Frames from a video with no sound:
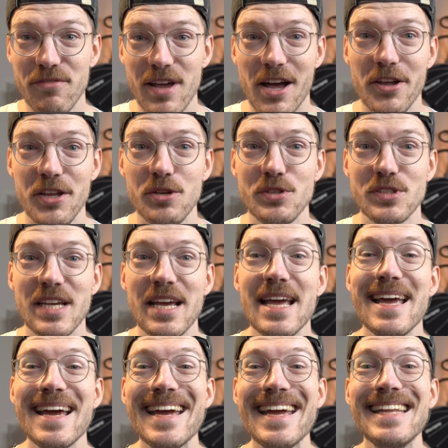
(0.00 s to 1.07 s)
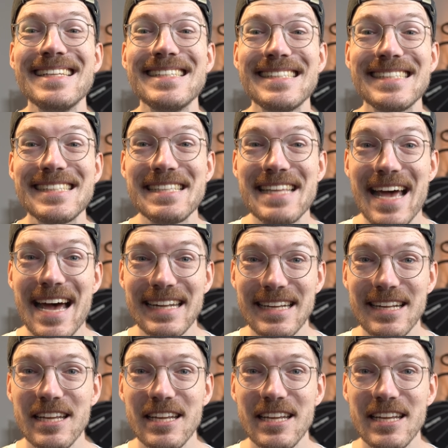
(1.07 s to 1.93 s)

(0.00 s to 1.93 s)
values. Instead,